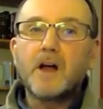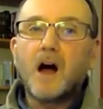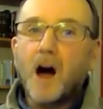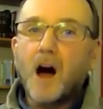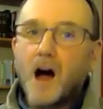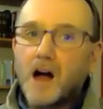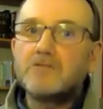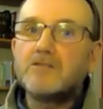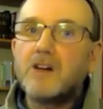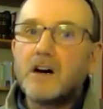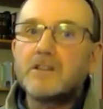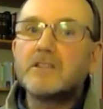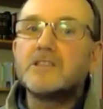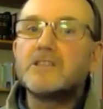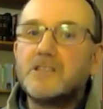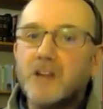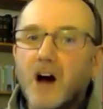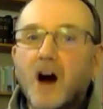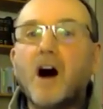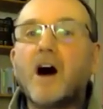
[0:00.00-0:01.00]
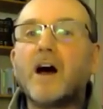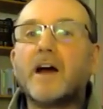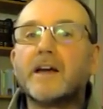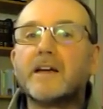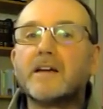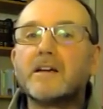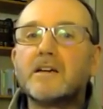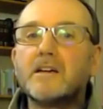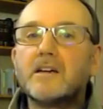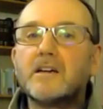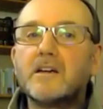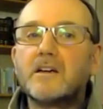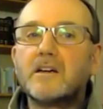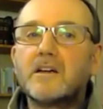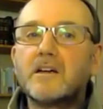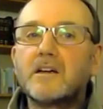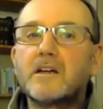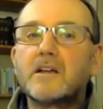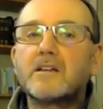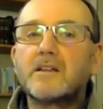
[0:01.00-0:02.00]
I'd rather die
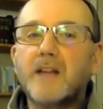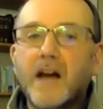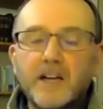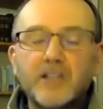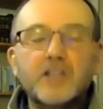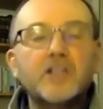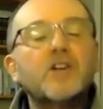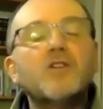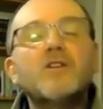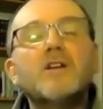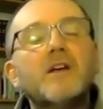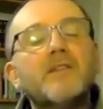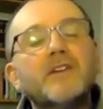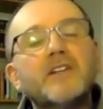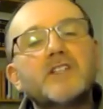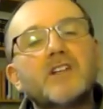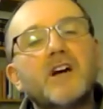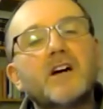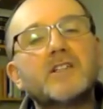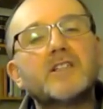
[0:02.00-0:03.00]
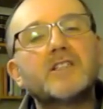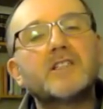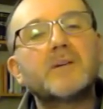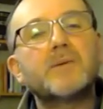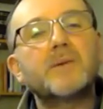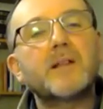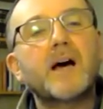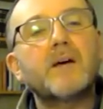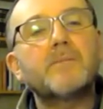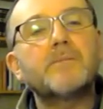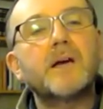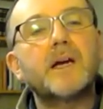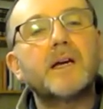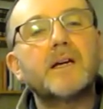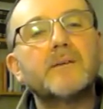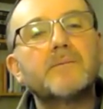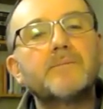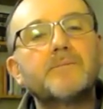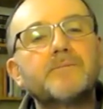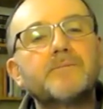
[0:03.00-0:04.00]
than you live eternity without me.